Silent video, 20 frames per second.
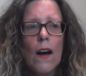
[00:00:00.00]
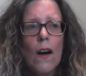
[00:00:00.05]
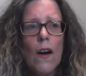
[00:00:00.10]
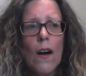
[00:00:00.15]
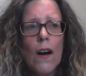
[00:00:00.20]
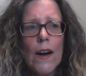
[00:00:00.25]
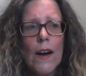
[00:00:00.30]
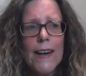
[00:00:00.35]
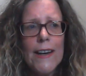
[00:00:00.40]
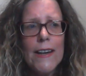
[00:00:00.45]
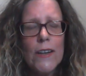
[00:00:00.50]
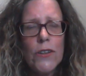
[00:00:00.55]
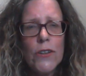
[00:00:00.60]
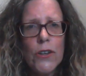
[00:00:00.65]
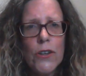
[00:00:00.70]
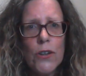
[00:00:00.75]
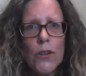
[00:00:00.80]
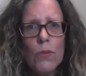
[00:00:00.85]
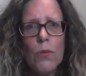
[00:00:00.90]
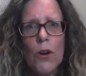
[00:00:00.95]
I
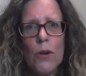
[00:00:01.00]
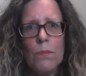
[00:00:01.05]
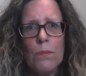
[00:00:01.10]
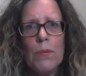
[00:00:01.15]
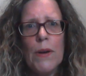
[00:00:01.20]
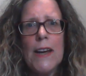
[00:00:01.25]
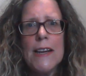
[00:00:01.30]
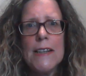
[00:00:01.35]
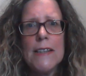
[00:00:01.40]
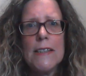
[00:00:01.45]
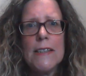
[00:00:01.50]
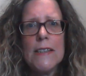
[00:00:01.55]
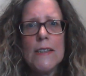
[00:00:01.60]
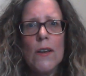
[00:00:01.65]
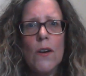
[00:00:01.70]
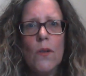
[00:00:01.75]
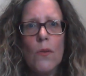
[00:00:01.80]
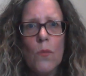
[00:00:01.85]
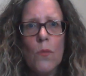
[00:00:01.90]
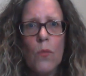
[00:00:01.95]
knew what peace
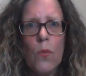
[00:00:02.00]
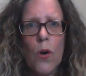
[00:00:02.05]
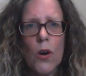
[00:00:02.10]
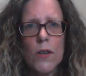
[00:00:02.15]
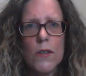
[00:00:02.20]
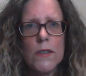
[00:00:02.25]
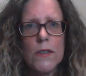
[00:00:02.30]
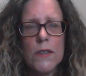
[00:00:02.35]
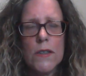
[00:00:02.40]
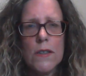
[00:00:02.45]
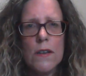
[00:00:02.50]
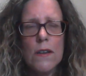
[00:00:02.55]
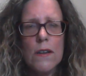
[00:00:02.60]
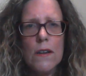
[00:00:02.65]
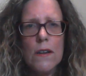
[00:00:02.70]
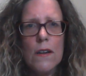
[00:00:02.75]
was.